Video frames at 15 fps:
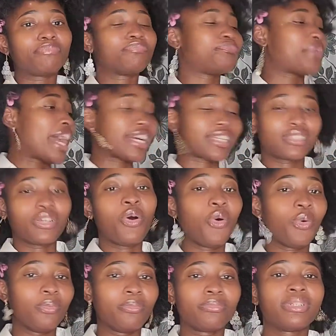back
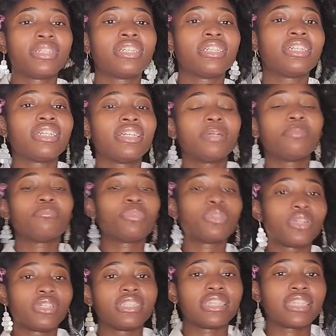home, put
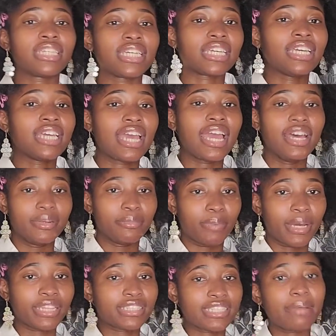on a thing, and by
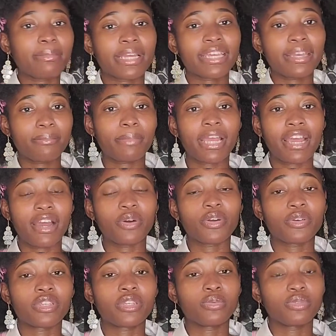the time I came back out,
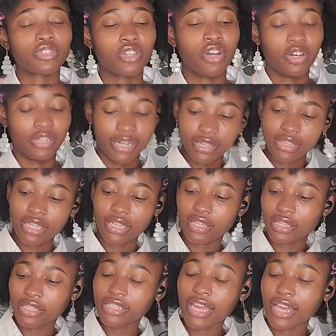he was gone, I think.
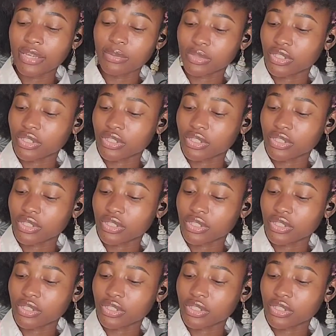Yeah, he was